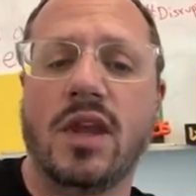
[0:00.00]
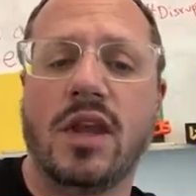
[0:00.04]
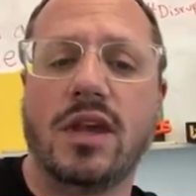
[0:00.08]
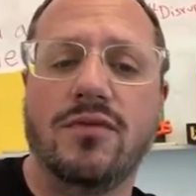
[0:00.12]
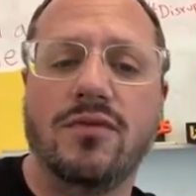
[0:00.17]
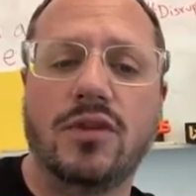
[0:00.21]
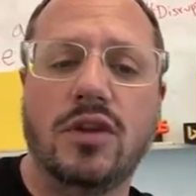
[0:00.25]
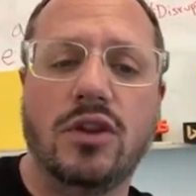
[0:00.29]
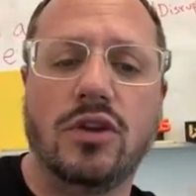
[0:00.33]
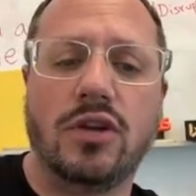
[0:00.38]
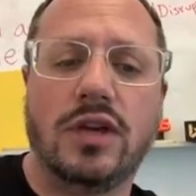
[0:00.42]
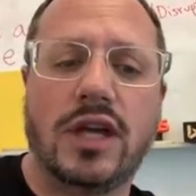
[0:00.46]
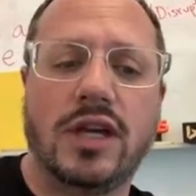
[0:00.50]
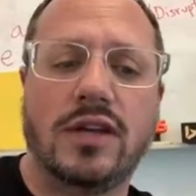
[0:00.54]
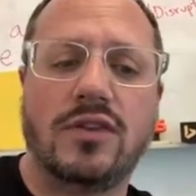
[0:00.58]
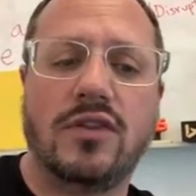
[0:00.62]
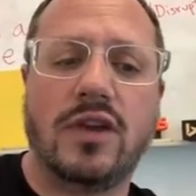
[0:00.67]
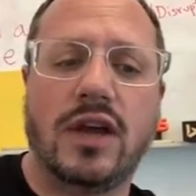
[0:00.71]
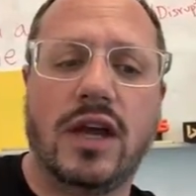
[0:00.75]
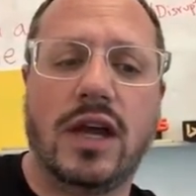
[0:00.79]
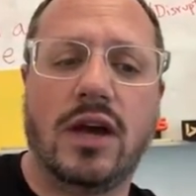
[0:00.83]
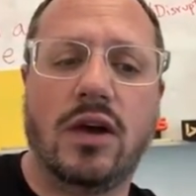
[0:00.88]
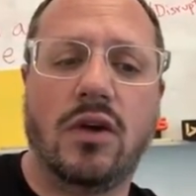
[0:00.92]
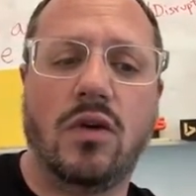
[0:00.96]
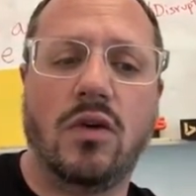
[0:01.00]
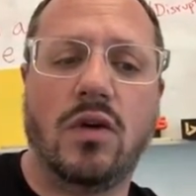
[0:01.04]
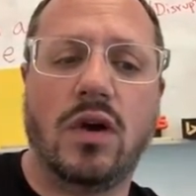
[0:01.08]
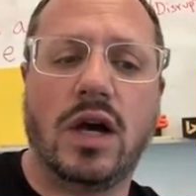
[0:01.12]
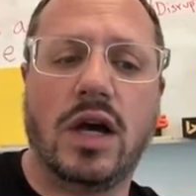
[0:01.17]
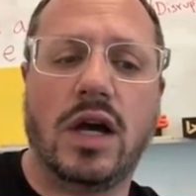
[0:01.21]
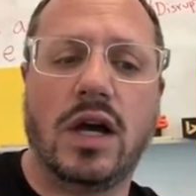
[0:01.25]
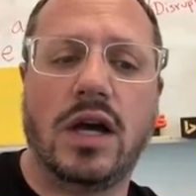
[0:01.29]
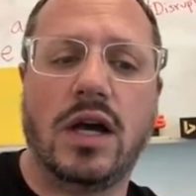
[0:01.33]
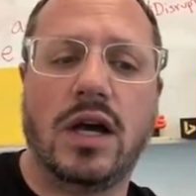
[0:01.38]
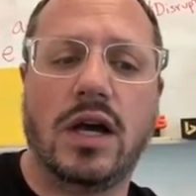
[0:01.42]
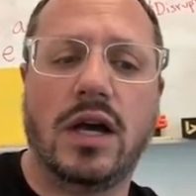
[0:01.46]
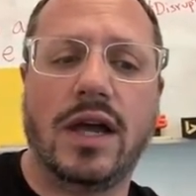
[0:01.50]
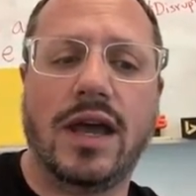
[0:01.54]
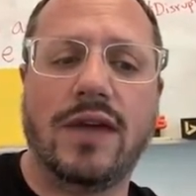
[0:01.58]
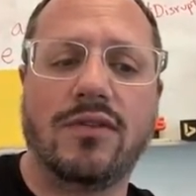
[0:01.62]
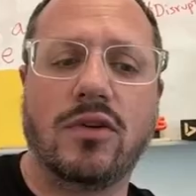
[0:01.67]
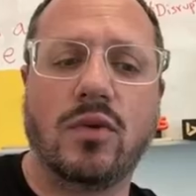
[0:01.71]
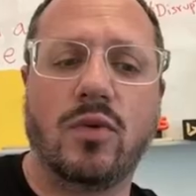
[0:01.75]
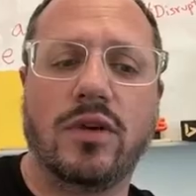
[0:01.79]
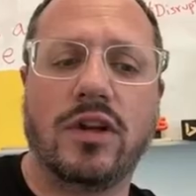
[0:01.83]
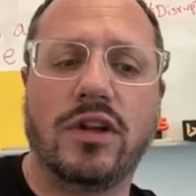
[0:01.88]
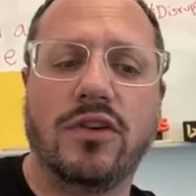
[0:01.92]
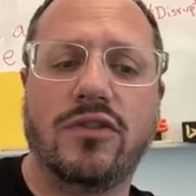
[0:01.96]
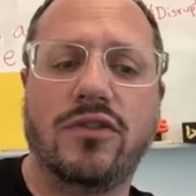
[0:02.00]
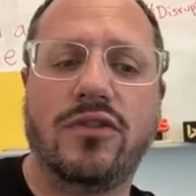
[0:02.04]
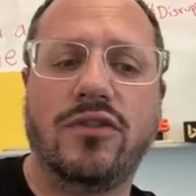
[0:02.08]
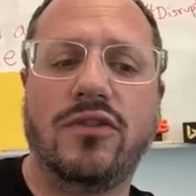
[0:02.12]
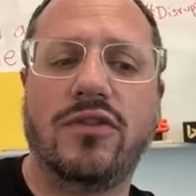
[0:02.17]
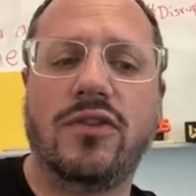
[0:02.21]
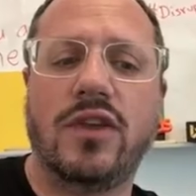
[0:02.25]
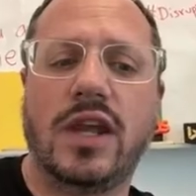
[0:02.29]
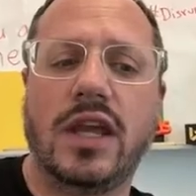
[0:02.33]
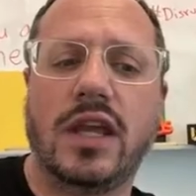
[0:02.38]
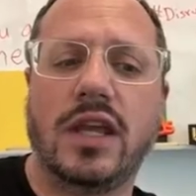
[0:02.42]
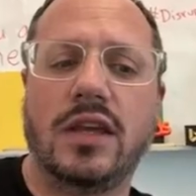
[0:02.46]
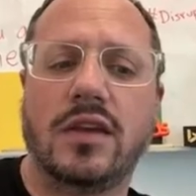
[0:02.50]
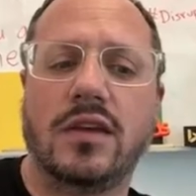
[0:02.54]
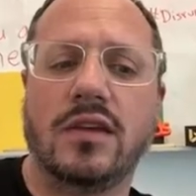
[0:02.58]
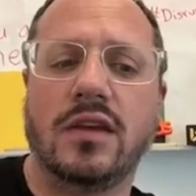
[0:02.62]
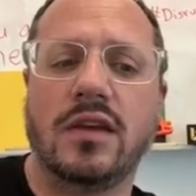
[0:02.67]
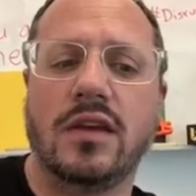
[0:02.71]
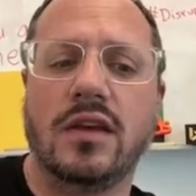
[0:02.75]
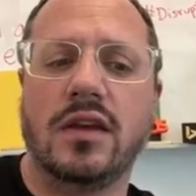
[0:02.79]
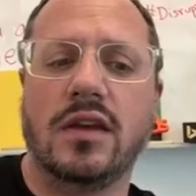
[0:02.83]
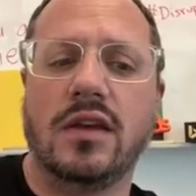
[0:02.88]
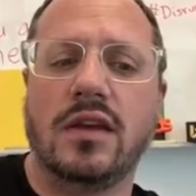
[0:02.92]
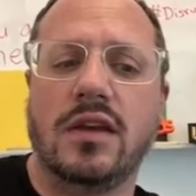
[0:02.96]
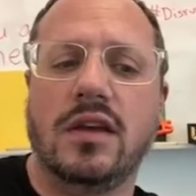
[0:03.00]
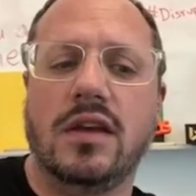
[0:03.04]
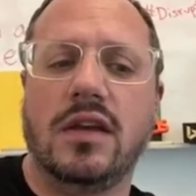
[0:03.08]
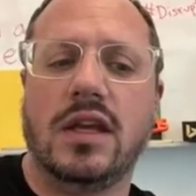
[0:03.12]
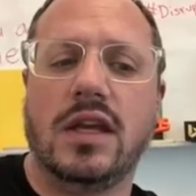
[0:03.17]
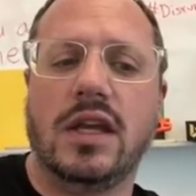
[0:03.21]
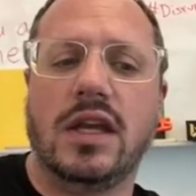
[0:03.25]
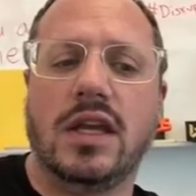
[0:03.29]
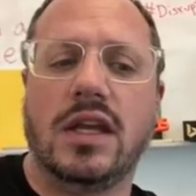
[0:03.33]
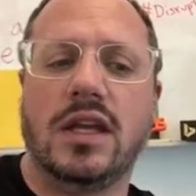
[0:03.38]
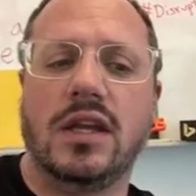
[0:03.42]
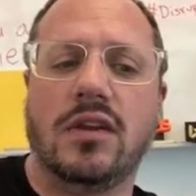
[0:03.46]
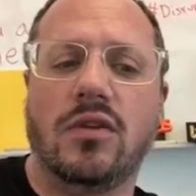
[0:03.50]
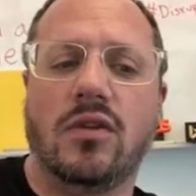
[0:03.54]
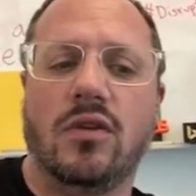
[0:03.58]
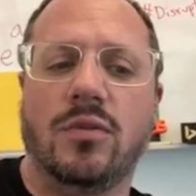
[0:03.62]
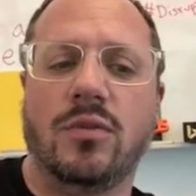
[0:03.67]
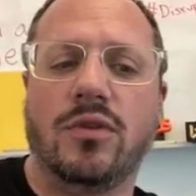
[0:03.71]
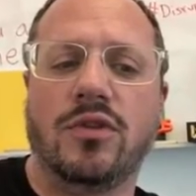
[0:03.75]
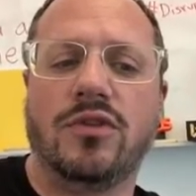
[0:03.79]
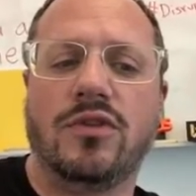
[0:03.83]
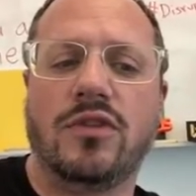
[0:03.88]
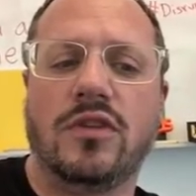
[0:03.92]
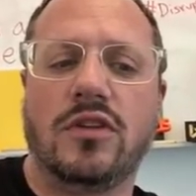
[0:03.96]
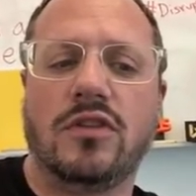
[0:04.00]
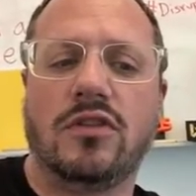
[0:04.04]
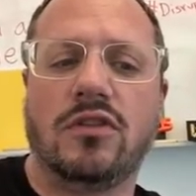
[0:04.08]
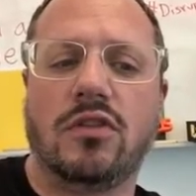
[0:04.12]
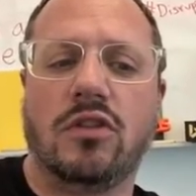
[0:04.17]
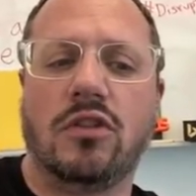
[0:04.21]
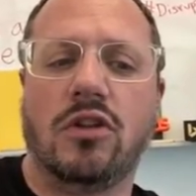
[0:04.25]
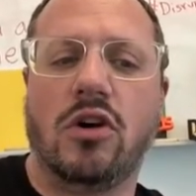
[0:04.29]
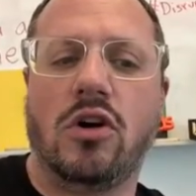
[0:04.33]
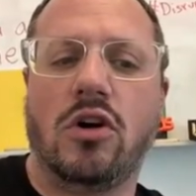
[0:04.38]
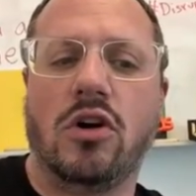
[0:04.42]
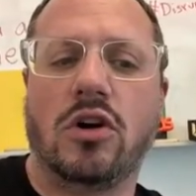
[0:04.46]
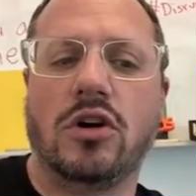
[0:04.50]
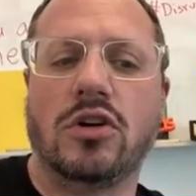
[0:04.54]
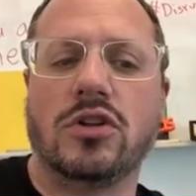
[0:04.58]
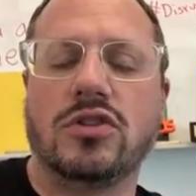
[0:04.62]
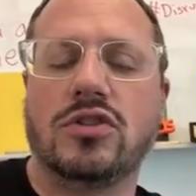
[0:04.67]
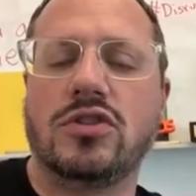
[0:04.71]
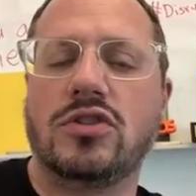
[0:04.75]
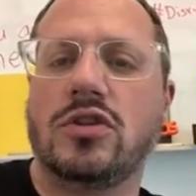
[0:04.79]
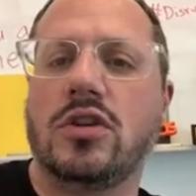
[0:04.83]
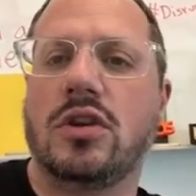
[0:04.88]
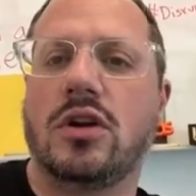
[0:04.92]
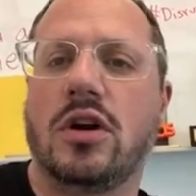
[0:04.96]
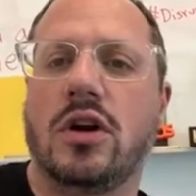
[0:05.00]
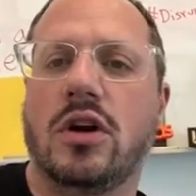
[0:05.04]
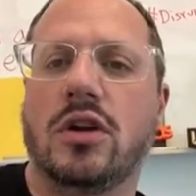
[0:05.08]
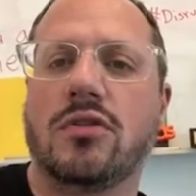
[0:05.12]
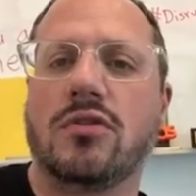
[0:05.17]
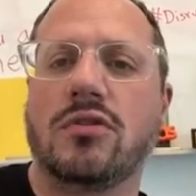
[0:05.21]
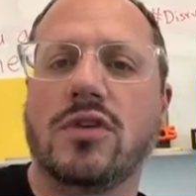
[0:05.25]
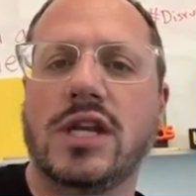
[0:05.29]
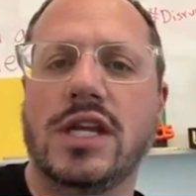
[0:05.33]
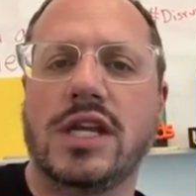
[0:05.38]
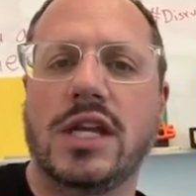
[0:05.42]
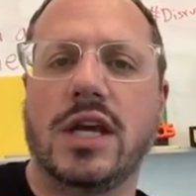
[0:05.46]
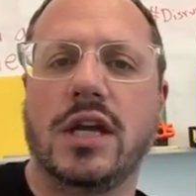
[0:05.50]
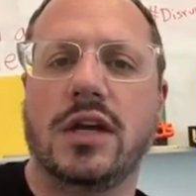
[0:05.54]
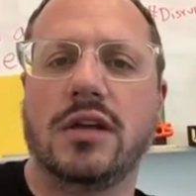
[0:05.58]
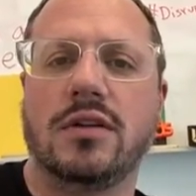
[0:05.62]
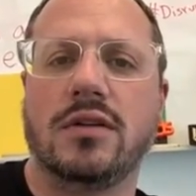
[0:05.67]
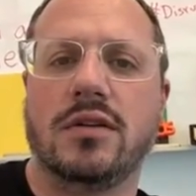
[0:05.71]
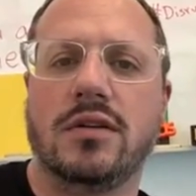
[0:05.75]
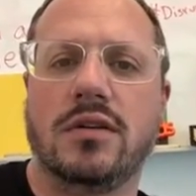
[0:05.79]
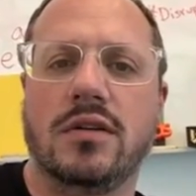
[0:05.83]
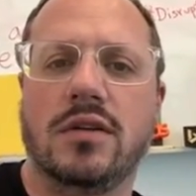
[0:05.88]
If we look at how everyone is sitting in almost this large arena